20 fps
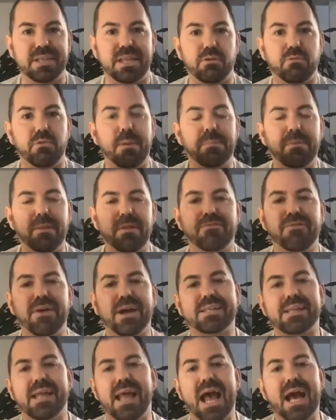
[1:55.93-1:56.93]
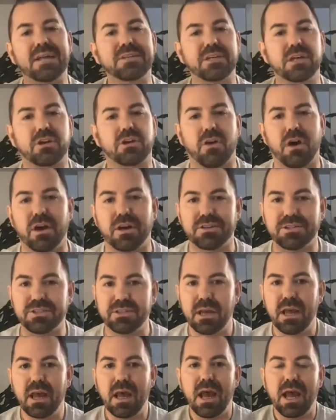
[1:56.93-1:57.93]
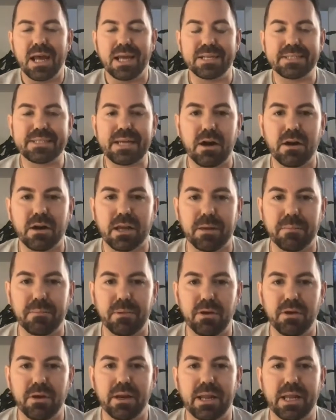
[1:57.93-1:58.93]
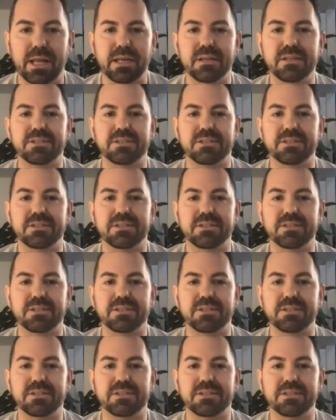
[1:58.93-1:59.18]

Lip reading: and the ripple effect it has across entire community.